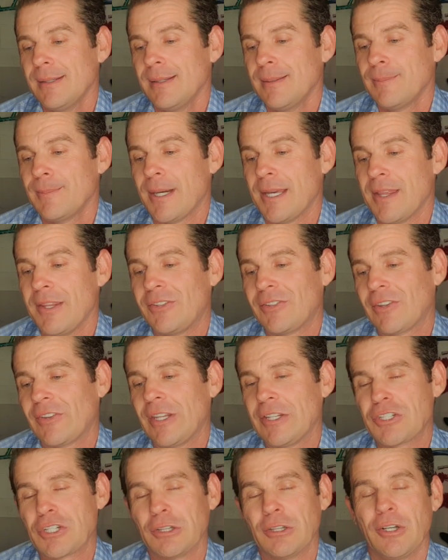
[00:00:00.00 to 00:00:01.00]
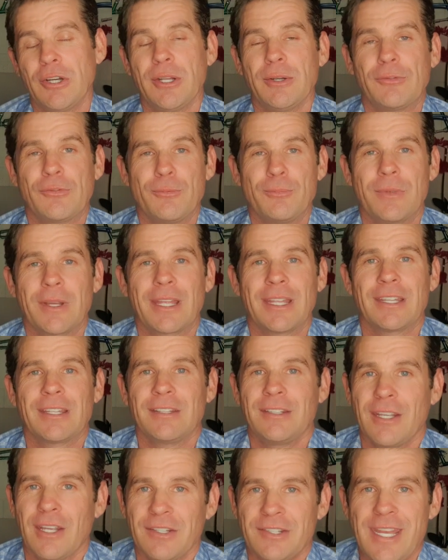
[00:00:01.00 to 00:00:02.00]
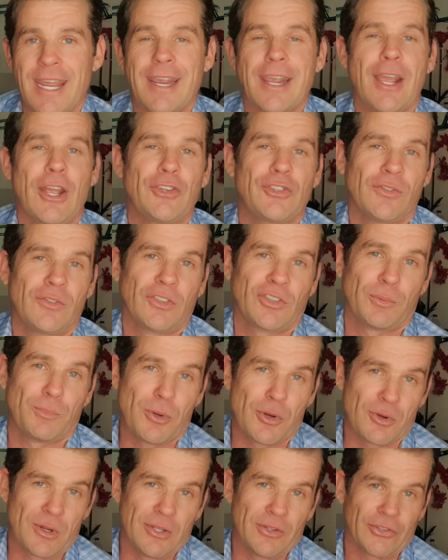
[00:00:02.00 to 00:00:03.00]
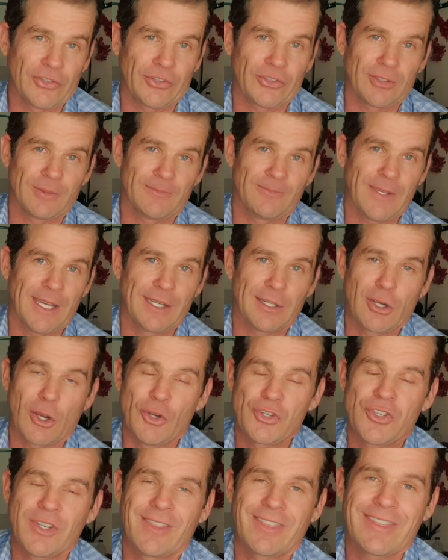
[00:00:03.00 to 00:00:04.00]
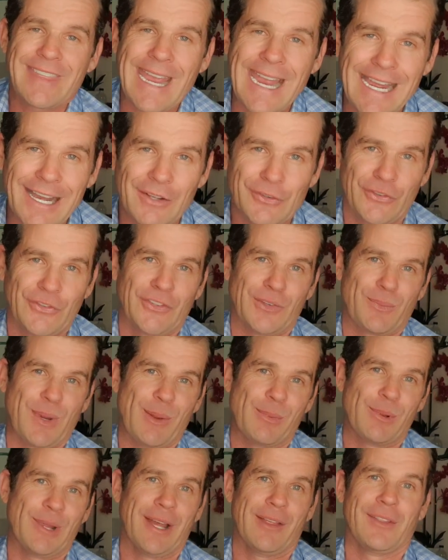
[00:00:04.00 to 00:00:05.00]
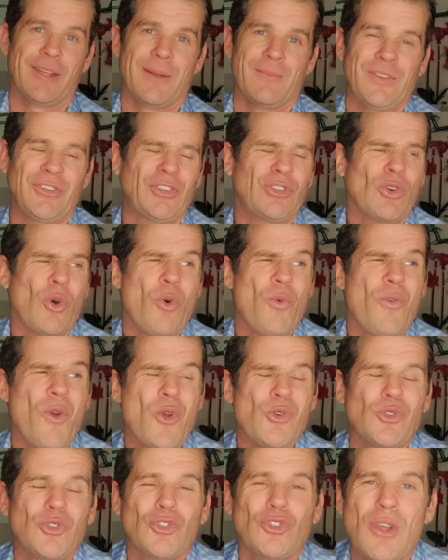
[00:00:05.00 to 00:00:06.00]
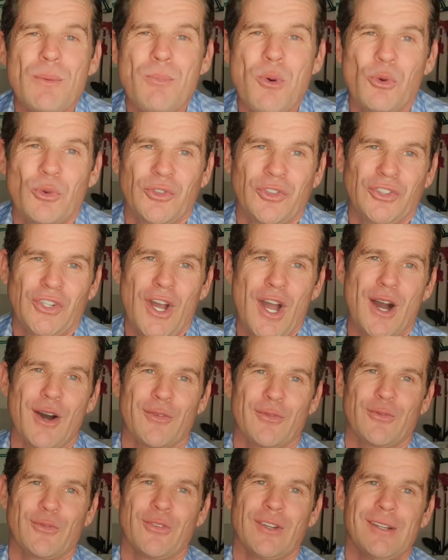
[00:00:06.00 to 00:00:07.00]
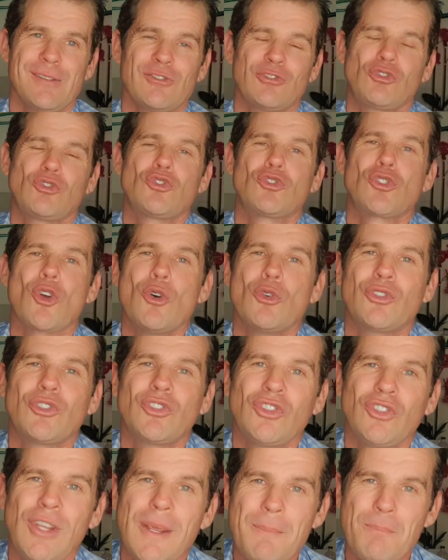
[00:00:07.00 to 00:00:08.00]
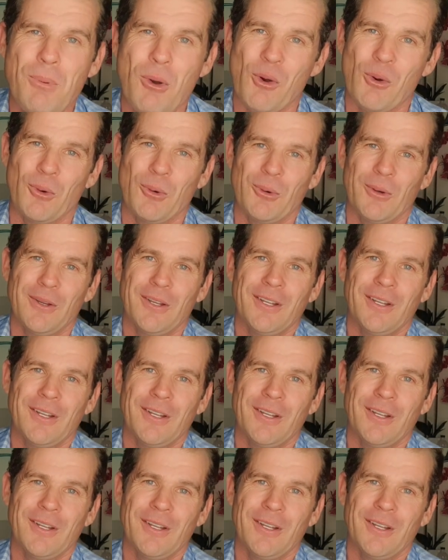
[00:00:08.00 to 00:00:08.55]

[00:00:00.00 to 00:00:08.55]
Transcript: But these are the things you learn from your decades of experience and coaching thousands of people out there. This is all very simple stuff. So simple.